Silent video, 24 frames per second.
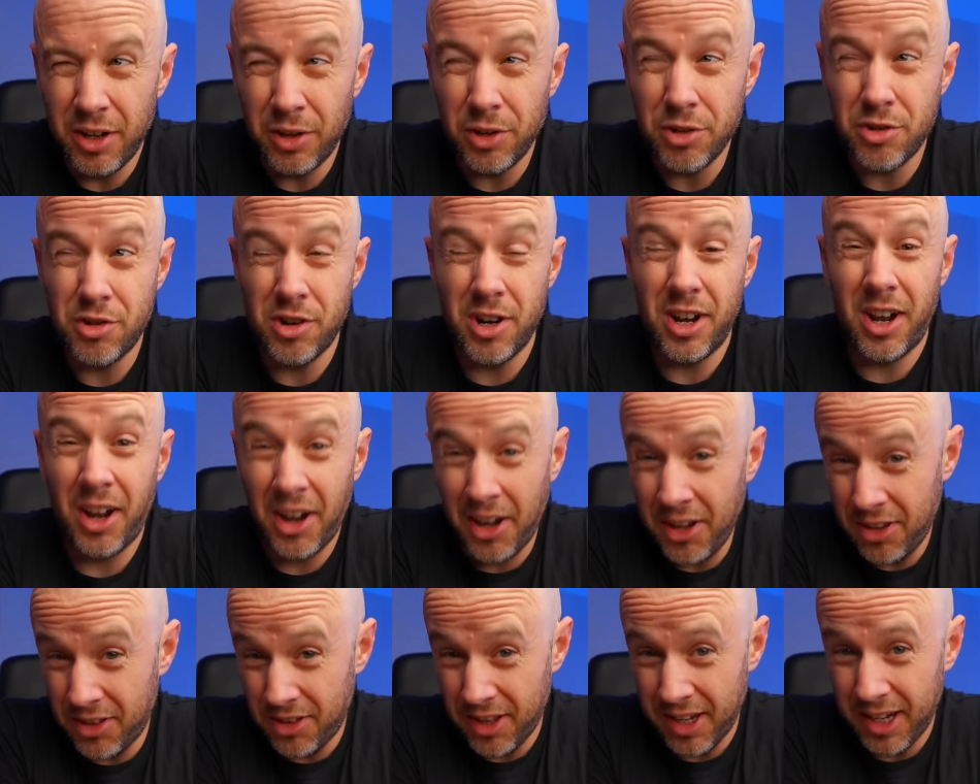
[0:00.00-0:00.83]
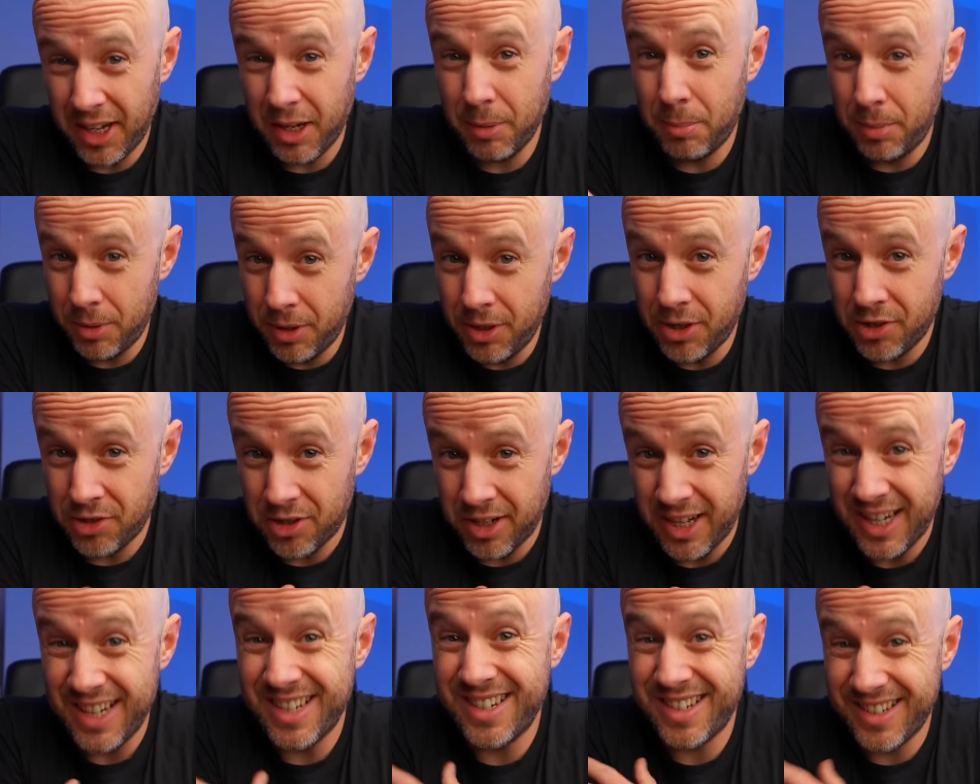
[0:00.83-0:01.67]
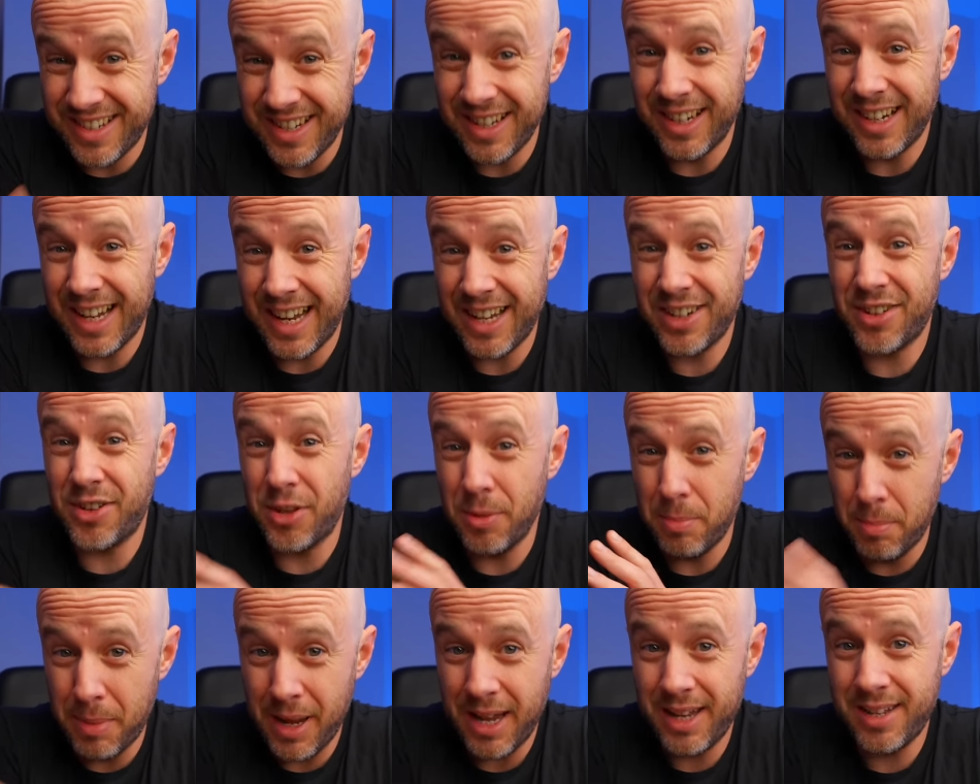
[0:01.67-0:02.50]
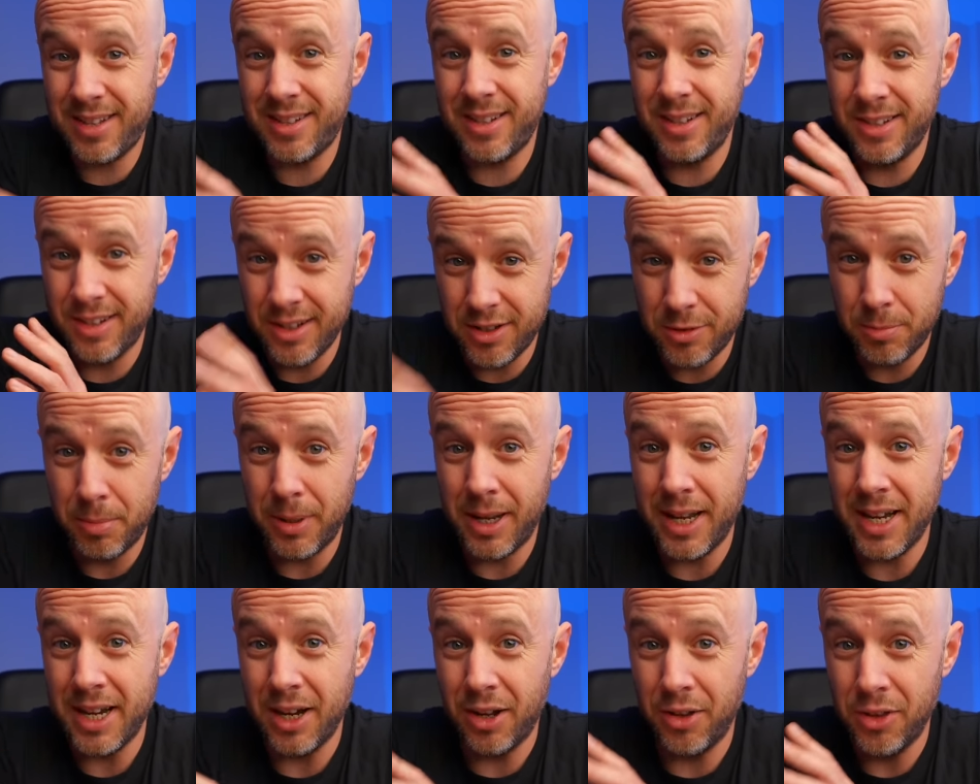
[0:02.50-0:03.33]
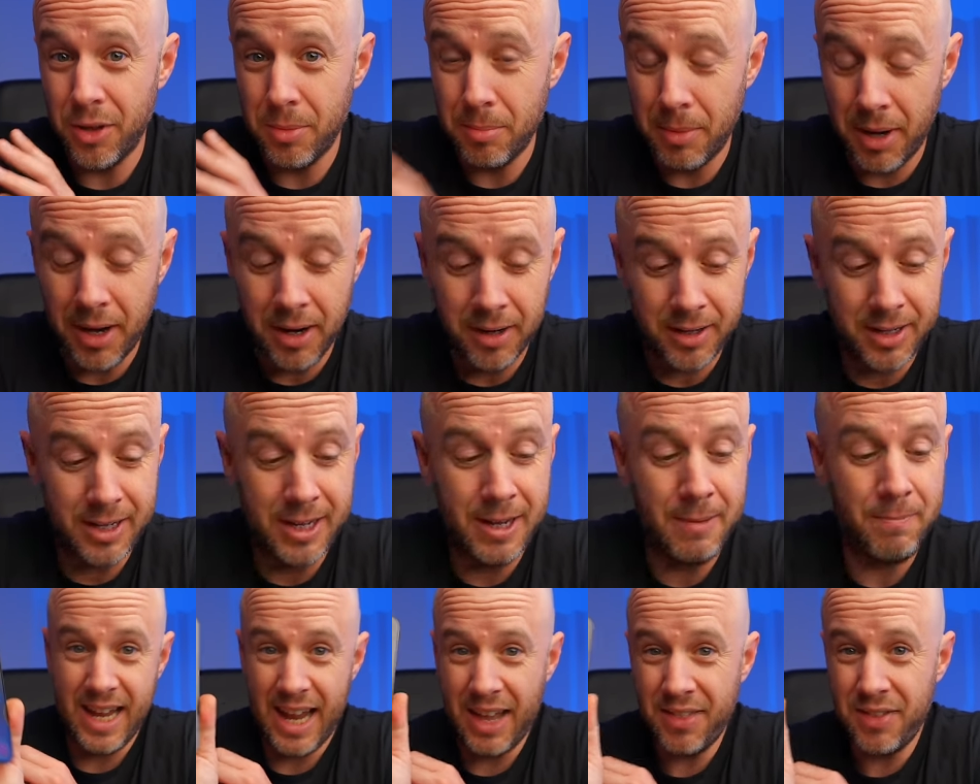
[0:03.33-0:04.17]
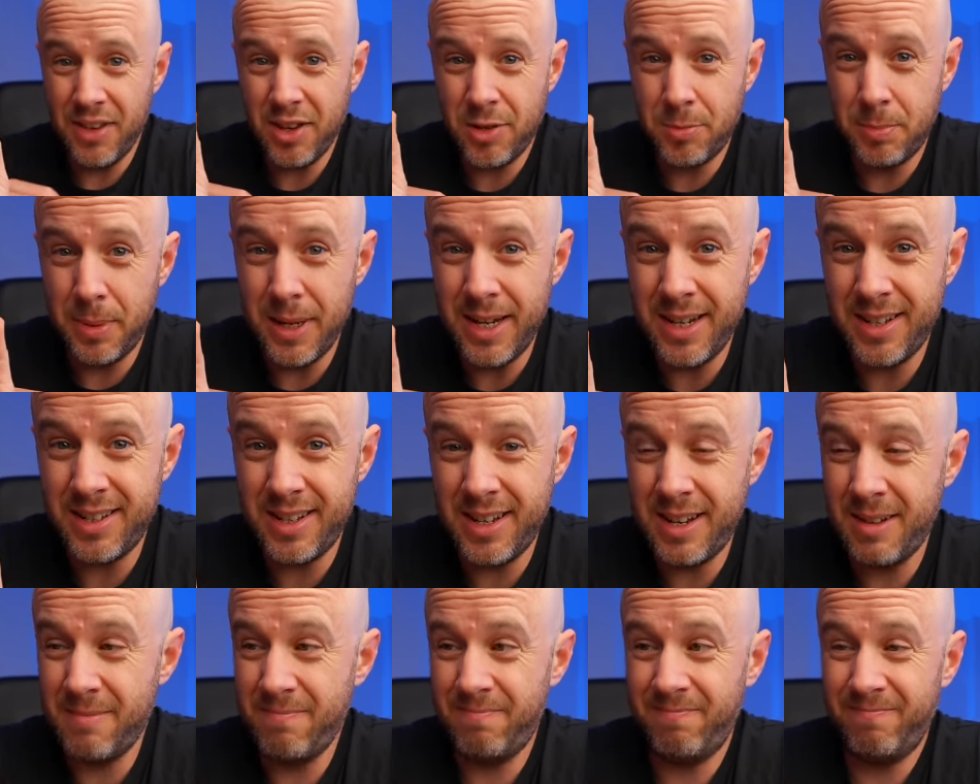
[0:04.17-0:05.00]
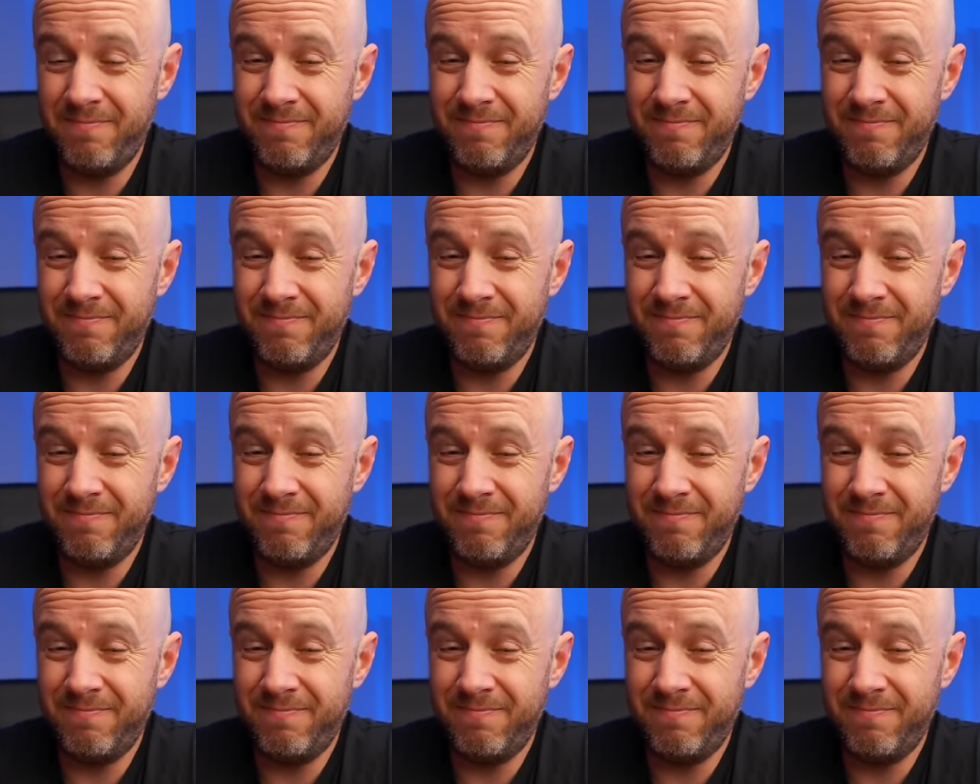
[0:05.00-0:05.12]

Ultra, I think, personally, still has the best display on the market. Can this be it.